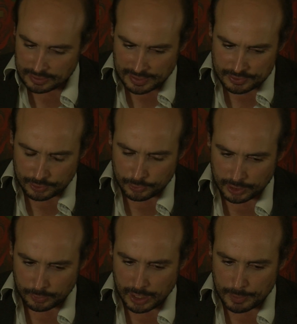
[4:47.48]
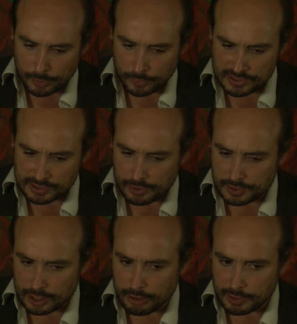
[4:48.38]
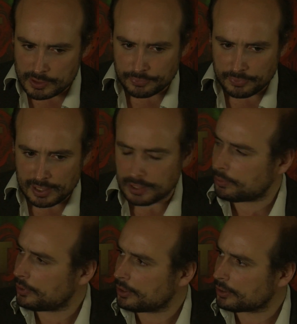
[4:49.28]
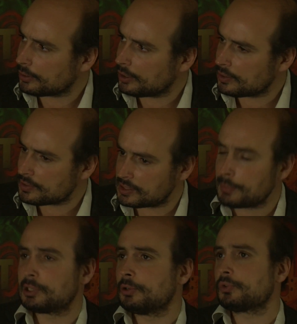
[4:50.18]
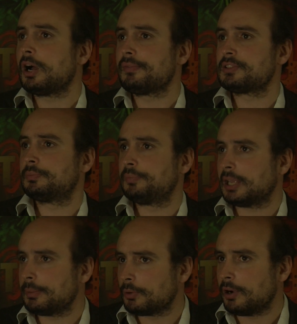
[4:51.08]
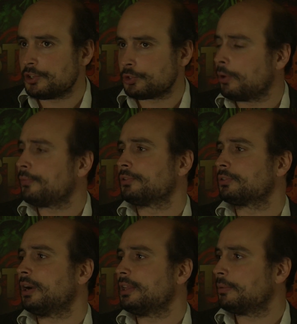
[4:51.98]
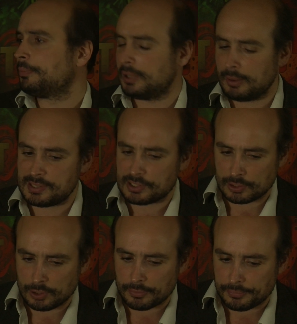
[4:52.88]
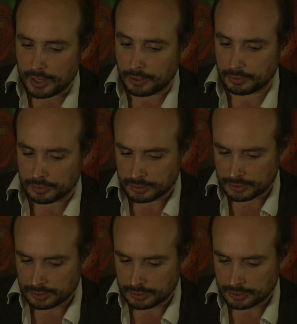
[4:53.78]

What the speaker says: that took quite a while. But once I got going, it was fairly quick, and subsequent drafts became quite joyful to write. There's actually a lot of fun,